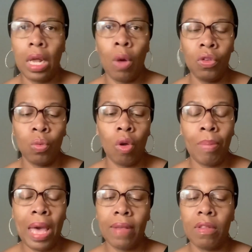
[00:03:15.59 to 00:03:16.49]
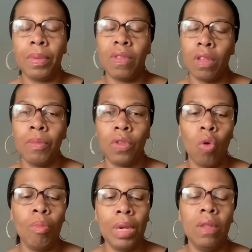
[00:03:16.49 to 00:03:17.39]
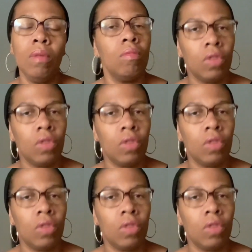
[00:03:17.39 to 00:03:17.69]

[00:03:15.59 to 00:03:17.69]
I always walked past it, but something told me